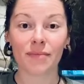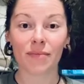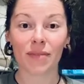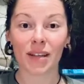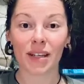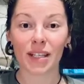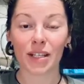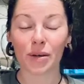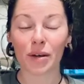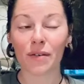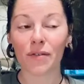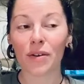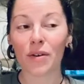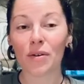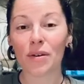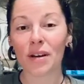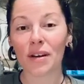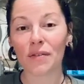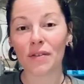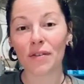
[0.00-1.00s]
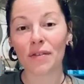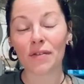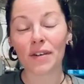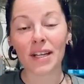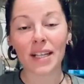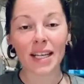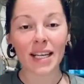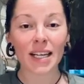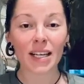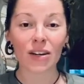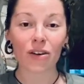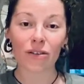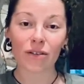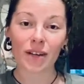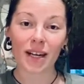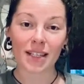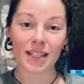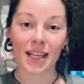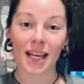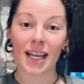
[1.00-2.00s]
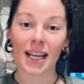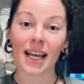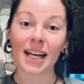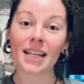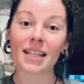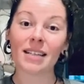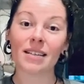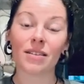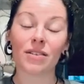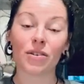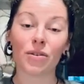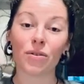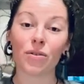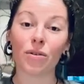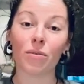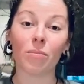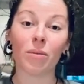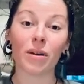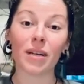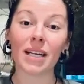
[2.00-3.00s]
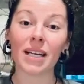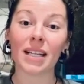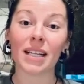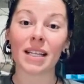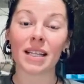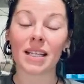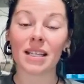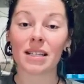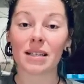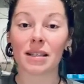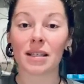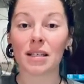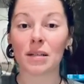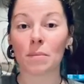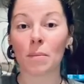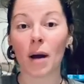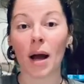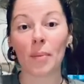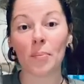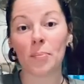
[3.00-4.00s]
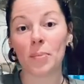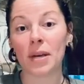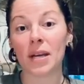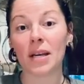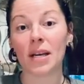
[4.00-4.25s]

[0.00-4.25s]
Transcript: So if you're feeling not as connected to your body, then this might be